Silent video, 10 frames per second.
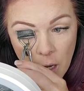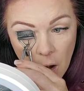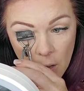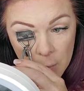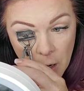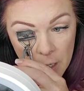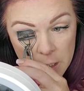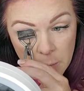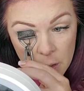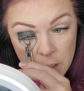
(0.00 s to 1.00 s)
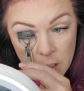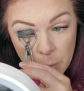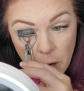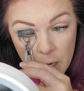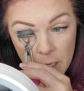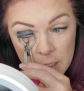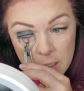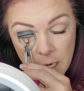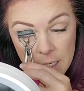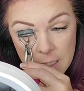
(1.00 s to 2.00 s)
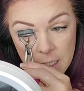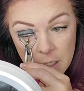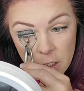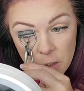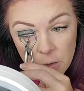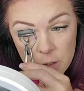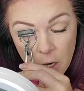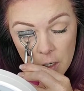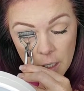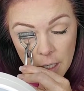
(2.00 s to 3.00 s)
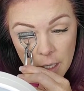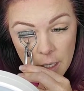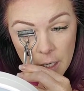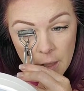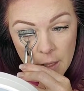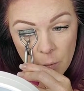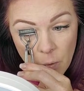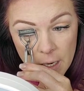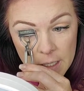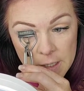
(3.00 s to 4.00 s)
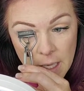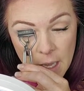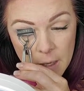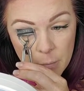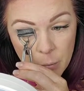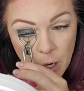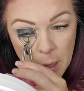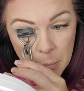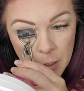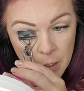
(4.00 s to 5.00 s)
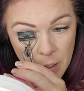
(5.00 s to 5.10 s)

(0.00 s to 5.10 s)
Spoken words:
not all the products, most of the products that I did use are in the Ready Set Prep